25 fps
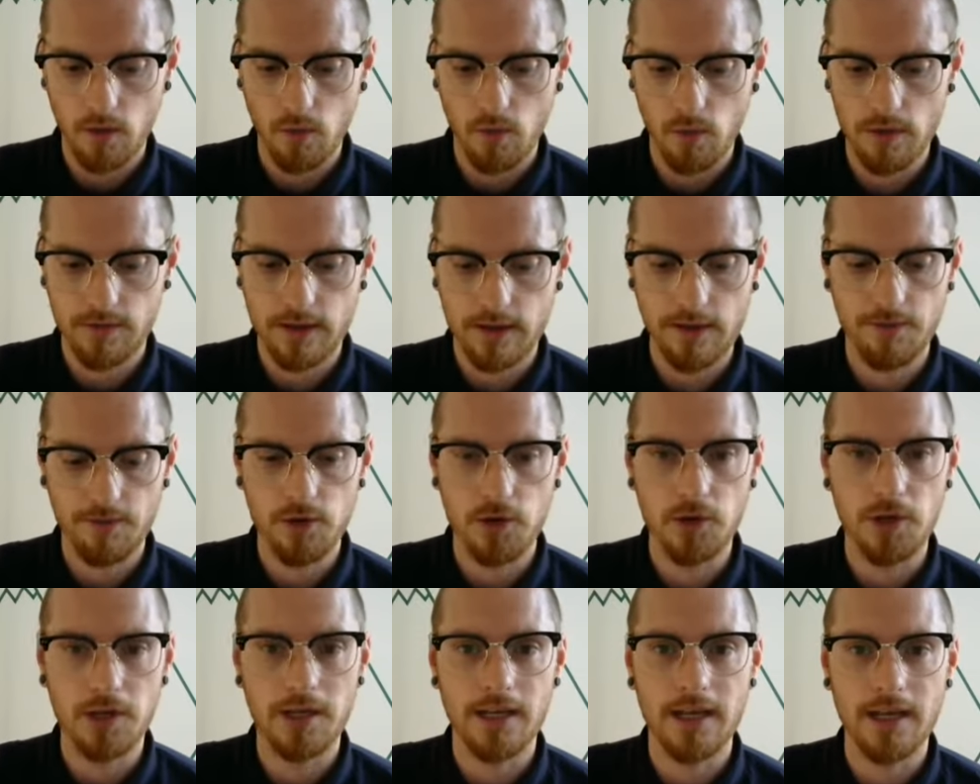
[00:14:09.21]
We've given
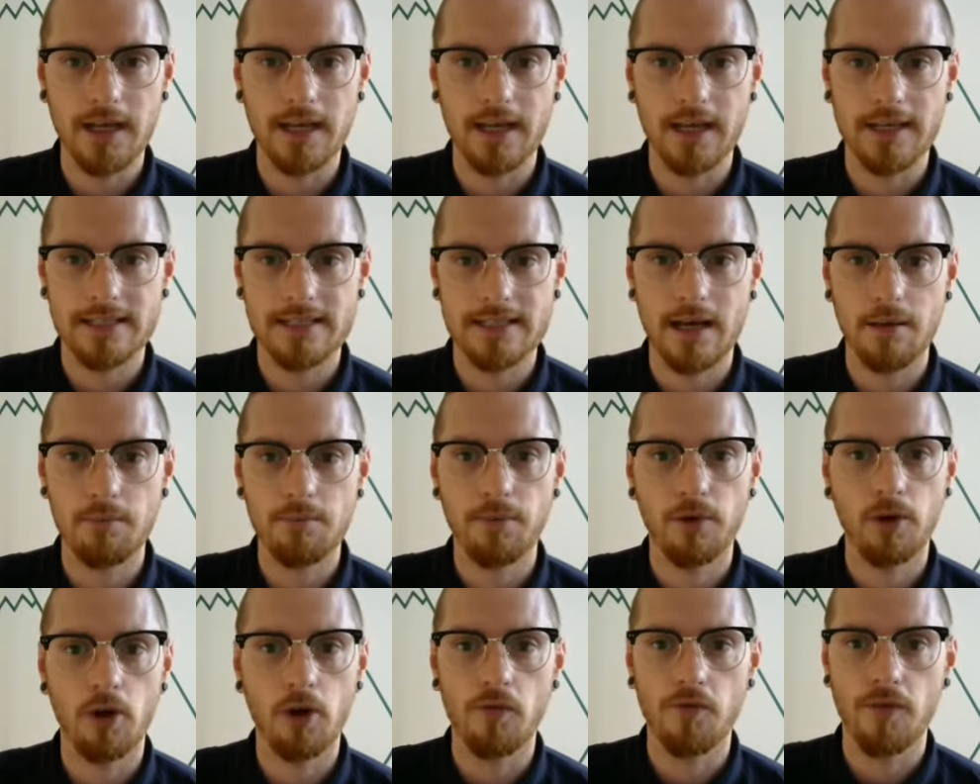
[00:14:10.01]
you an
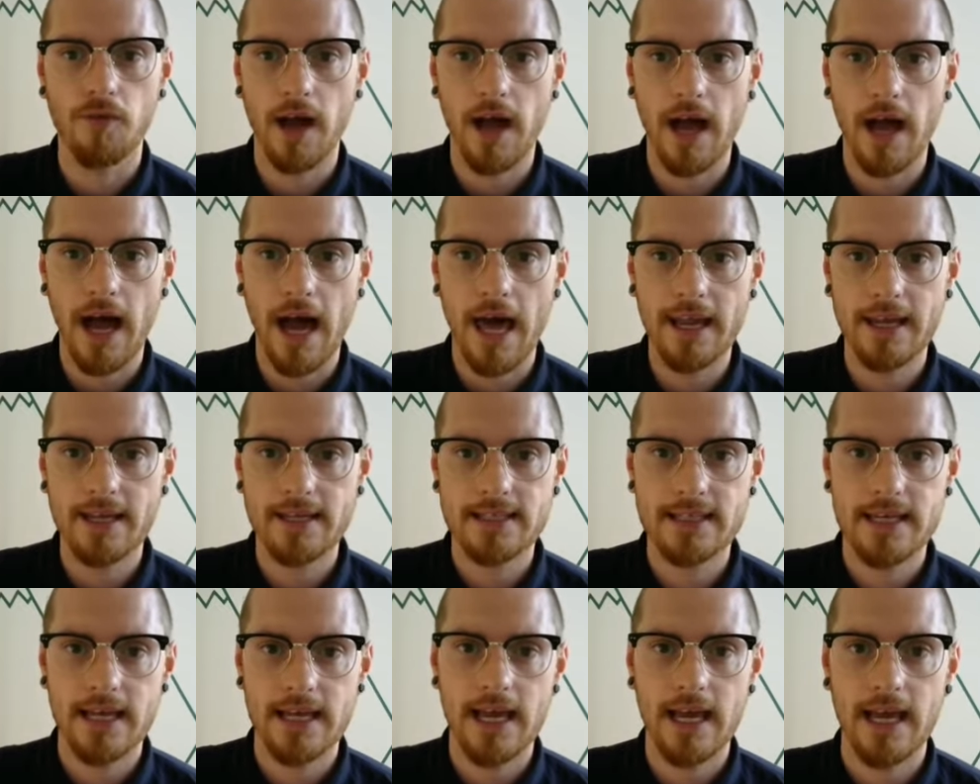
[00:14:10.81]
example of
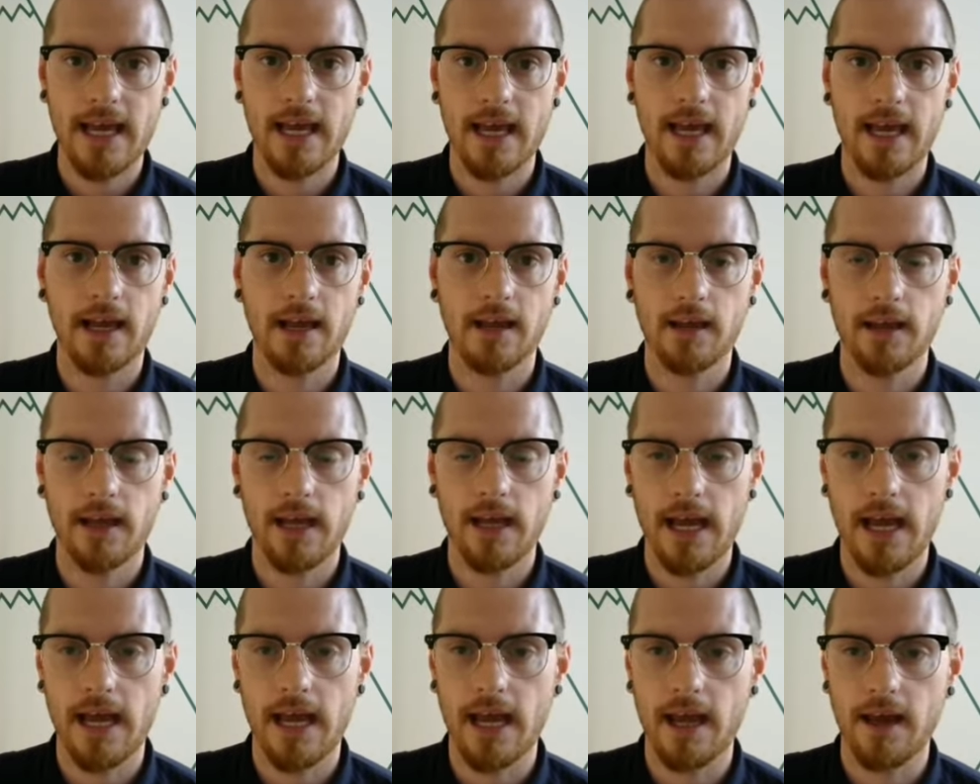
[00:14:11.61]
annotating
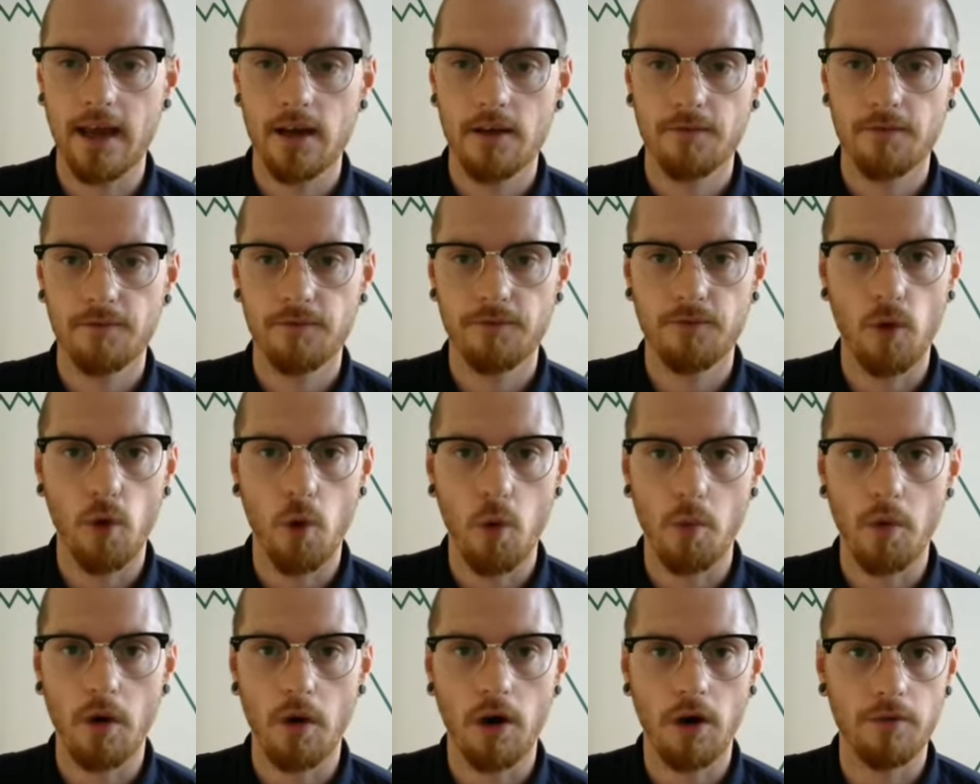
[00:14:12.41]
a
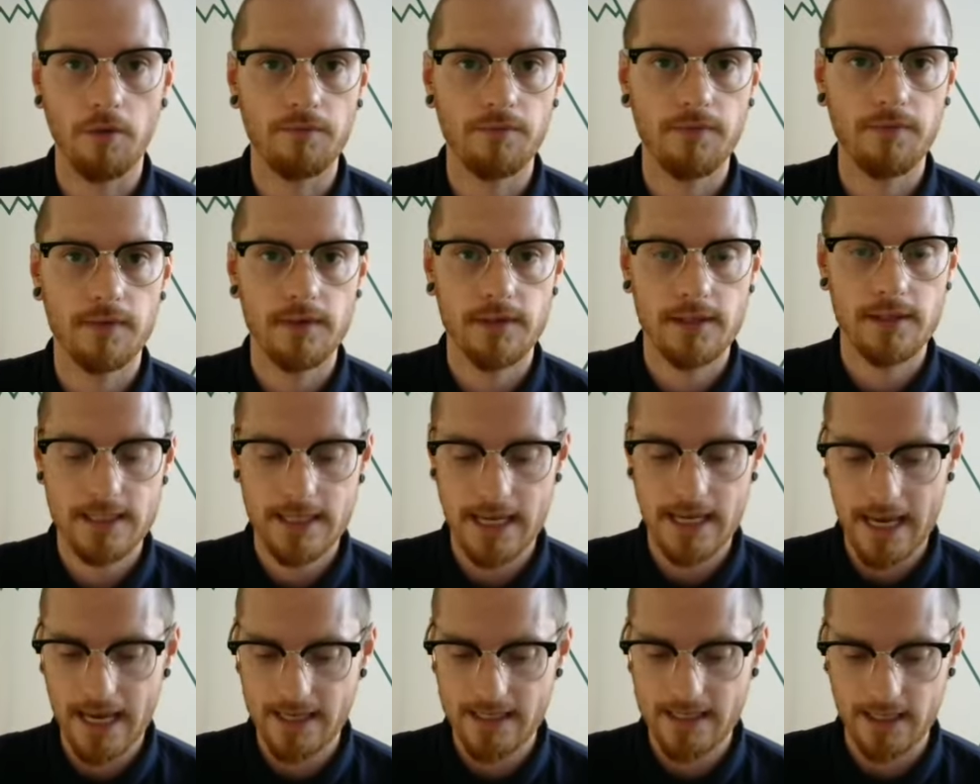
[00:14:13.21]
form of
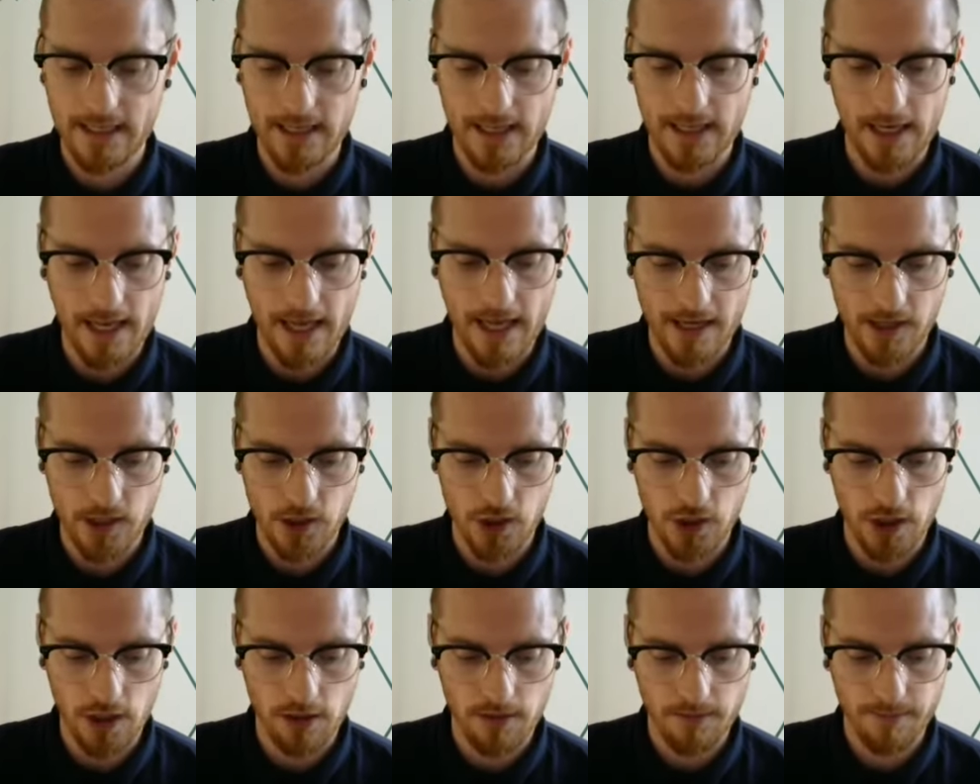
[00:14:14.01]
data
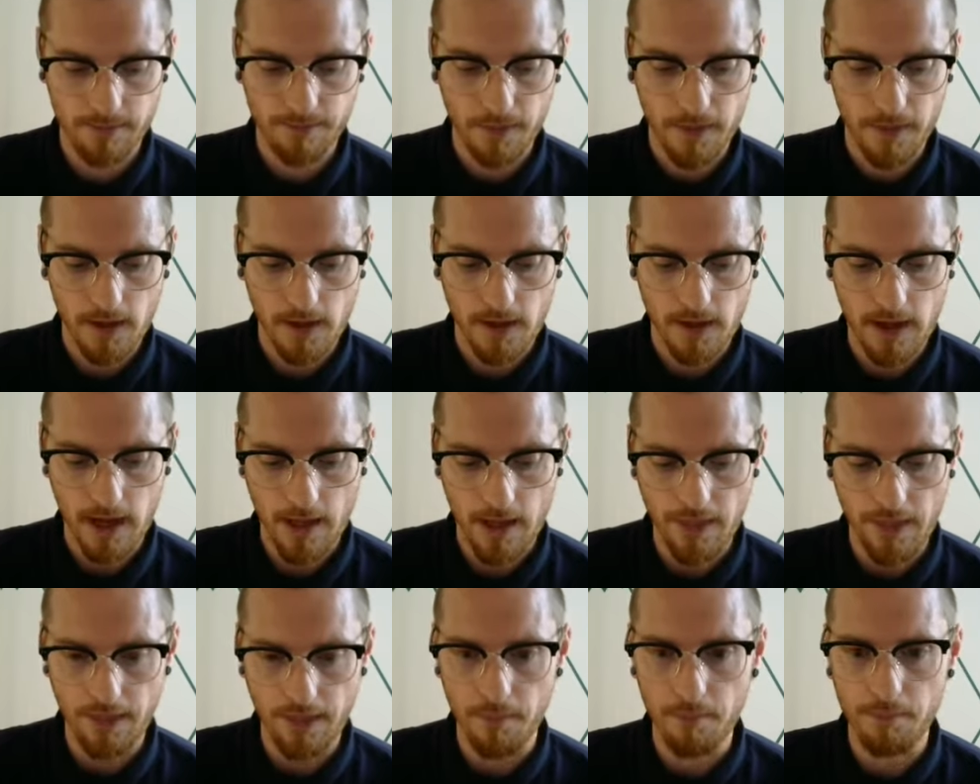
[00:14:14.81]
collection.
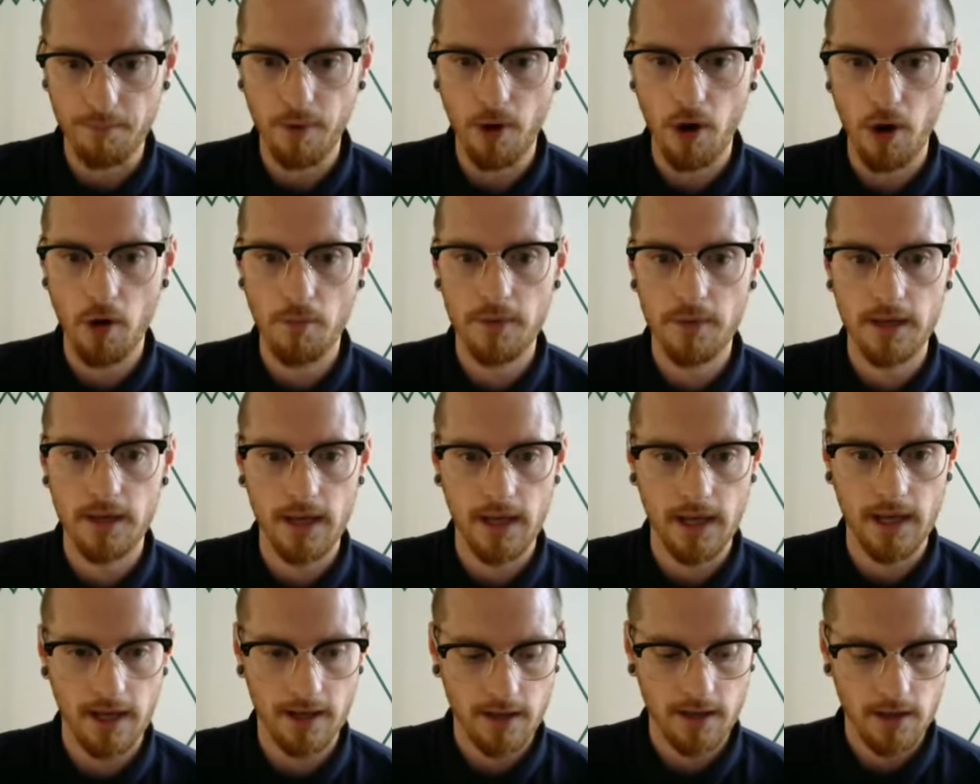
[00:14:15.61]
And then the bottom
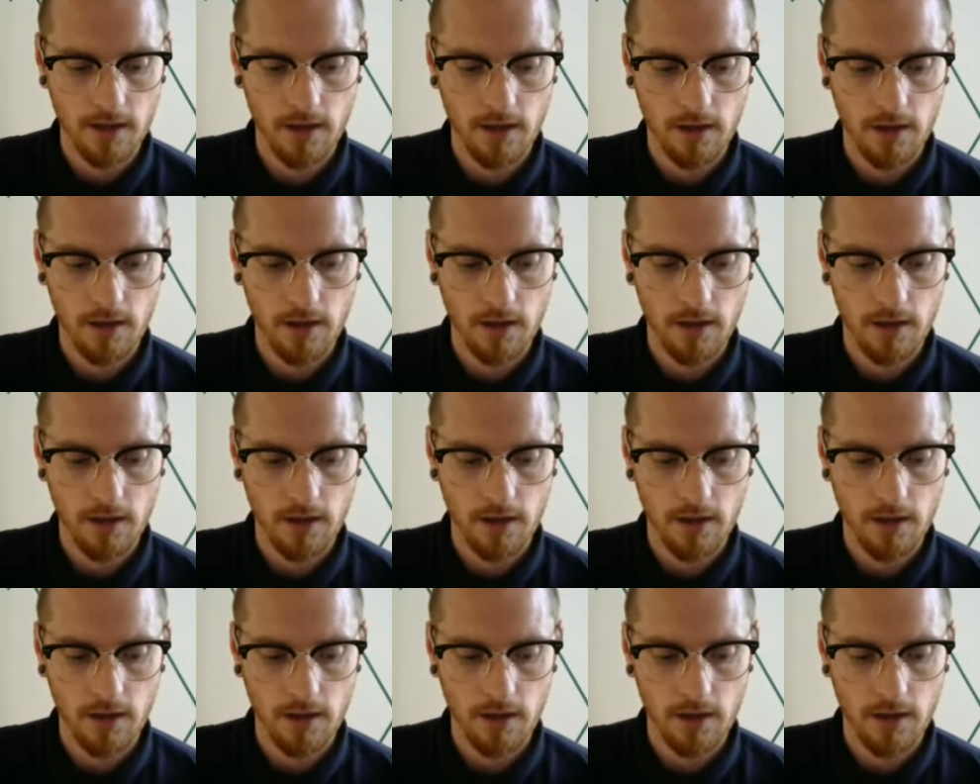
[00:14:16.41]
here